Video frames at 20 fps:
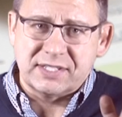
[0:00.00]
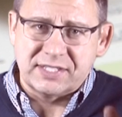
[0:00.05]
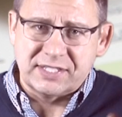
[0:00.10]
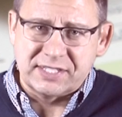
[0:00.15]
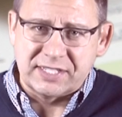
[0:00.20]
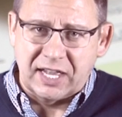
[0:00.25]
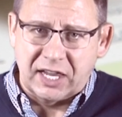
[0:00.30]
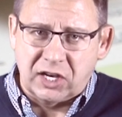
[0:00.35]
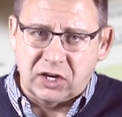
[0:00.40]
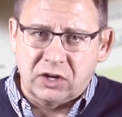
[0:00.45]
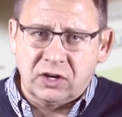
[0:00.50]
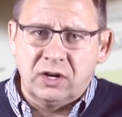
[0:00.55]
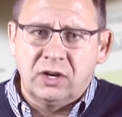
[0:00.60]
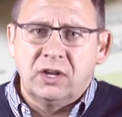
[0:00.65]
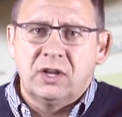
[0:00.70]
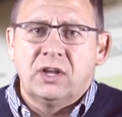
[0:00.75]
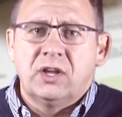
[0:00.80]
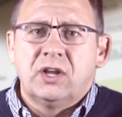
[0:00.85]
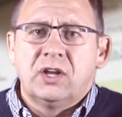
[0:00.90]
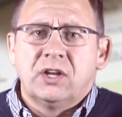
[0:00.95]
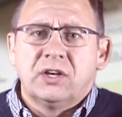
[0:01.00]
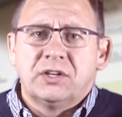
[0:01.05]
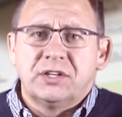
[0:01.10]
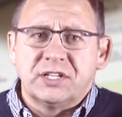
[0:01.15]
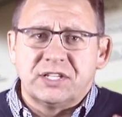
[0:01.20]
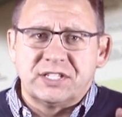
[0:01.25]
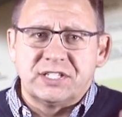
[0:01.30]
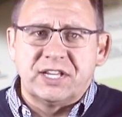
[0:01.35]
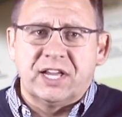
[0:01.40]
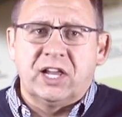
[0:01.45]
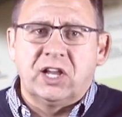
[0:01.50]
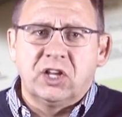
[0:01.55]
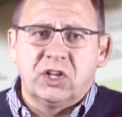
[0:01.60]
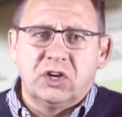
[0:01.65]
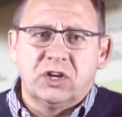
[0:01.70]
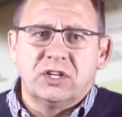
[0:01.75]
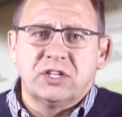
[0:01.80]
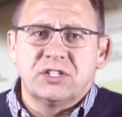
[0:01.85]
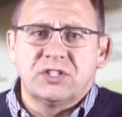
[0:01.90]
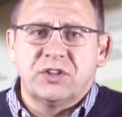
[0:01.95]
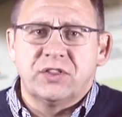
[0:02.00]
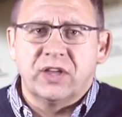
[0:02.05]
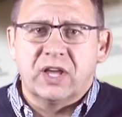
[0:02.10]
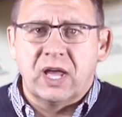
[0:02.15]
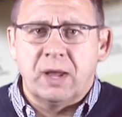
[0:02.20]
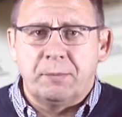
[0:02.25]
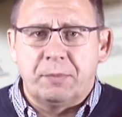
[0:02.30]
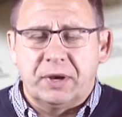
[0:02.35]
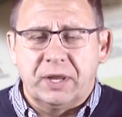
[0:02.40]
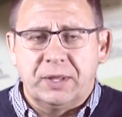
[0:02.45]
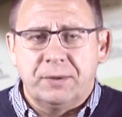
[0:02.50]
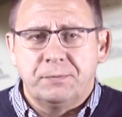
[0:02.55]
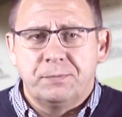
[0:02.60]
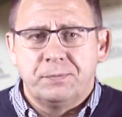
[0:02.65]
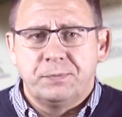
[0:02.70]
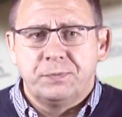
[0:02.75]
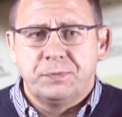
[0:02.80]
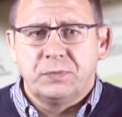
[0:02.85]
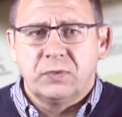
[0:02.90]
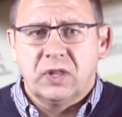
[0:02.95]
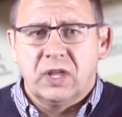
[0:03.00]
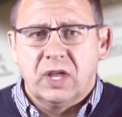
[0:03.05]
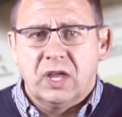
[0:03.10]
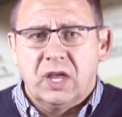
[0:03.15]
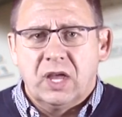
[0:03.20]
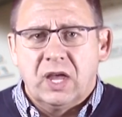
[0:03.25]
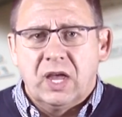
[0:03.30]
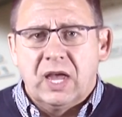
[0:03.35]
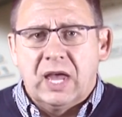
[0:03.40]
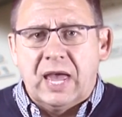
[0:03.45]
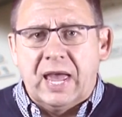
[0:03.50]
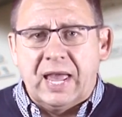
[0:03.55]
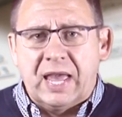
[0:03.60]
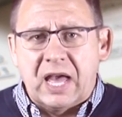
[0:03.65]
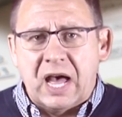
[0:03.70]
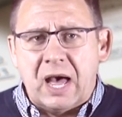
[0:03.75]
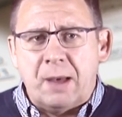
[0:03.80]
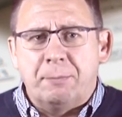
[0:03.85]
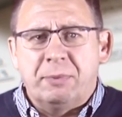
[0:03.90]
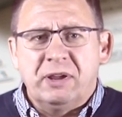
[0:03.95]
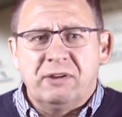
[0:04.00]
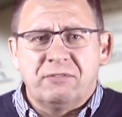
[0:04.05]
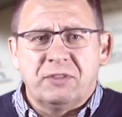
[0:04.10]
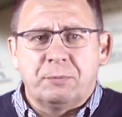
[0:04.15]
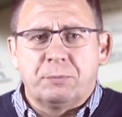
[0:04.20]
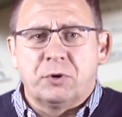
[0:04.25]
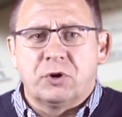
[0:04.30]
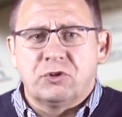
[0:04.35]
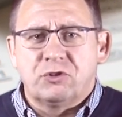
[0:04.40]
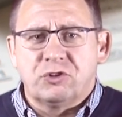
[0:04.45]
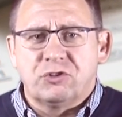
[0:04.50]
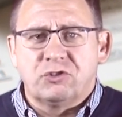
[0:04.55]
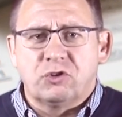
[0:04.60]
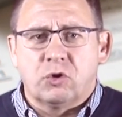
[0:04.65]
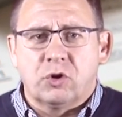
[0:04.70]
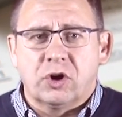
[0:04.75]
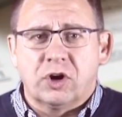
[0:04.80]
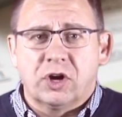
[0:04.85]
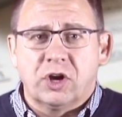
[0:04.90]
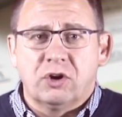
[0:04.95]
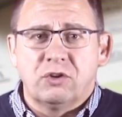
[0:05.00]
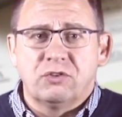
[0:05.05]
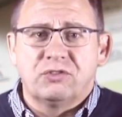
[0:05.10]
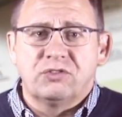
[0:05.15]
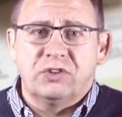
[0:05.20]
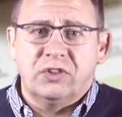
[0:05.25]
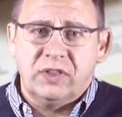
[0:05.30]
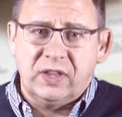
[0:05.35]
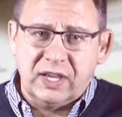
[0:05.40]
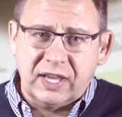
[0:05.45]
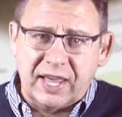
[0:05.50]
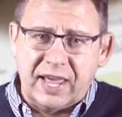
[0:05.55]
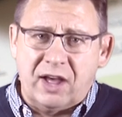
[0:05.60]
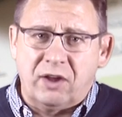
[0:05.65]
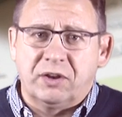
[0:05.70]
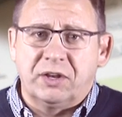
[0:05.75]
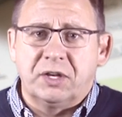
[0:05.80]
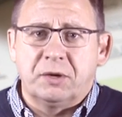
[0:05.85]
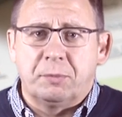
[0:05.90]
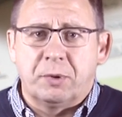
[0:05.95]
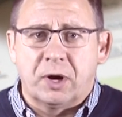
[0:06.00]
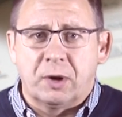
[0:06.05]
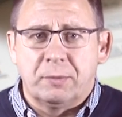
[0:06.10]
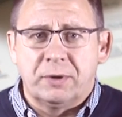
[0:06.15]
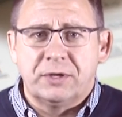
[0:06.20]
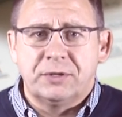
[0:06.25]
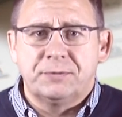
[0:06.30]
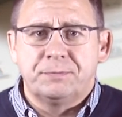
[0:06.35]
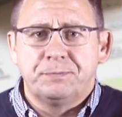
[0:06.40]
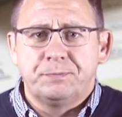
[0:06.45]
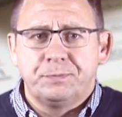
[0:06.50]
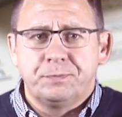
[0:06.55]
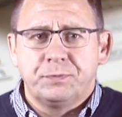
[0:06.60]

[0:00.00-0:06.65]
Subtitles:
seller to sell goods to the company. A copy of the purchase order goes to the accounting department.